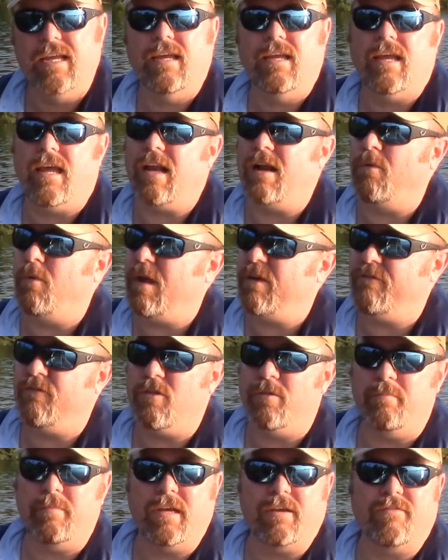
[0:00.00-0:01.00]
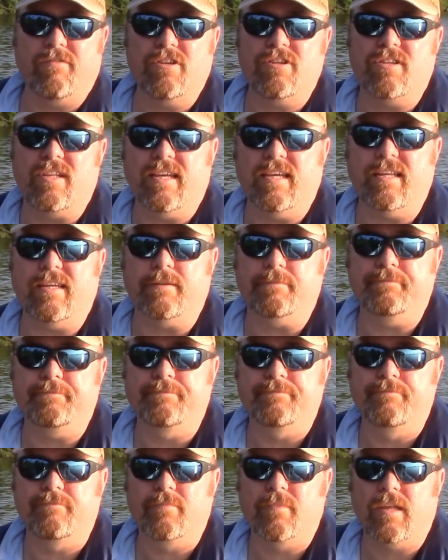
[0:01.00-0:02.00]
and I wait for the big fish to hit it.
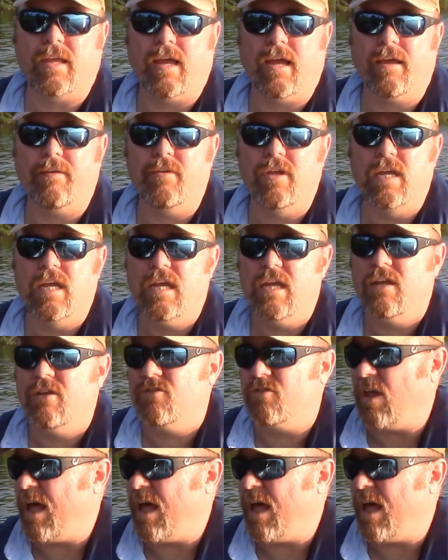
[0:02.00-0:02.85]
Okay, so